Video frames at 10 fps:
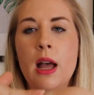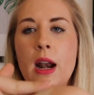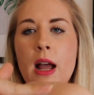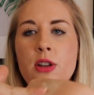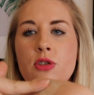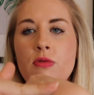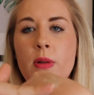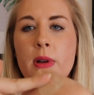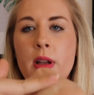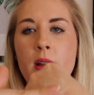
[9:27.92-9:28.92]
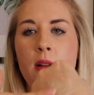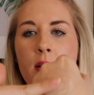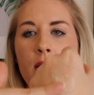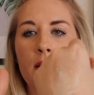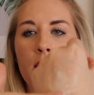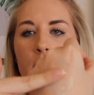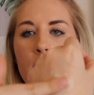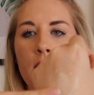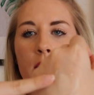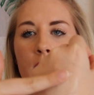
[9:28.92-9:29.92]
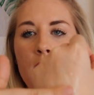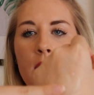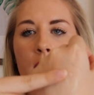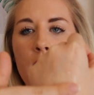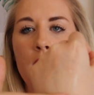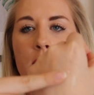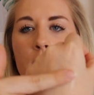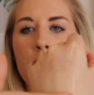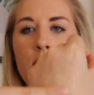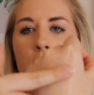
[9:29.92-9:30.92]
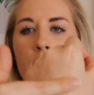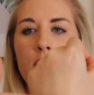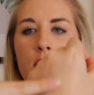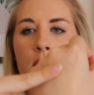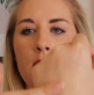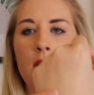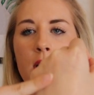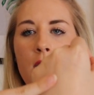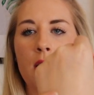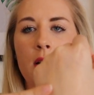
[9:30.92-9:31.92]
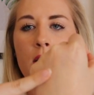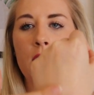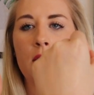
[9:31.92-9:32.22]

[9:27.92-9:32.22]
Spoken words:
and as you rub it in, it's gonna change to your skin color.